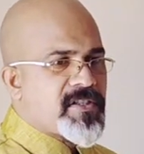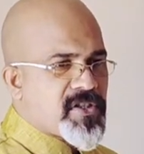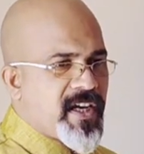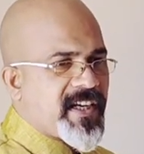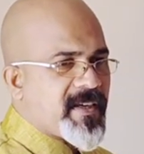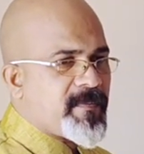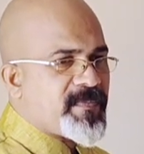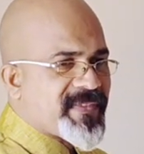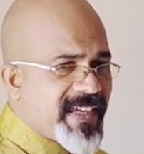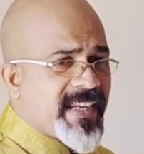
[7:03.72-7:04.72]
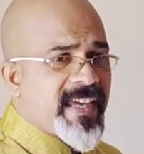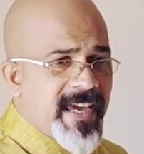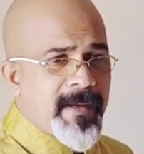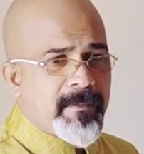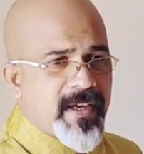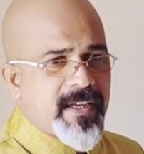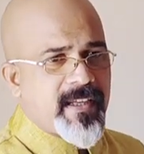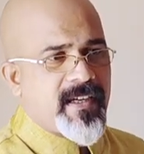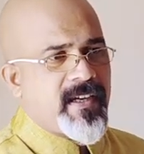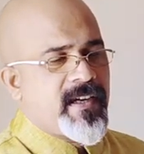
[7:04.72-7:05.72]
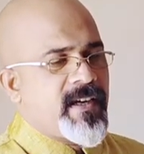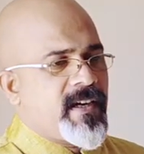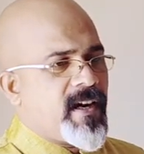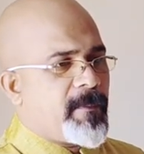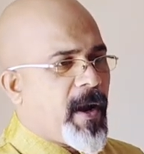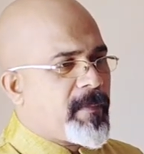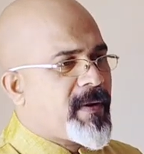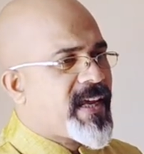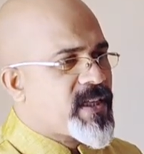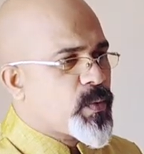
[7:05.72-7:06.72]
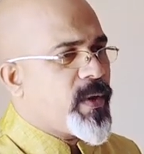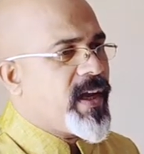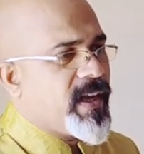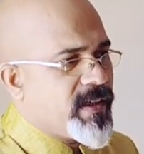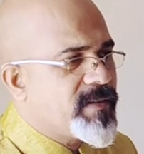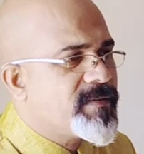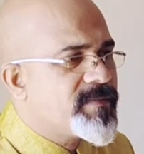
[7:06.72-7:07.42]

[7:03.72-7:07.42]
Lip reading: stadium, can help in apartment as well.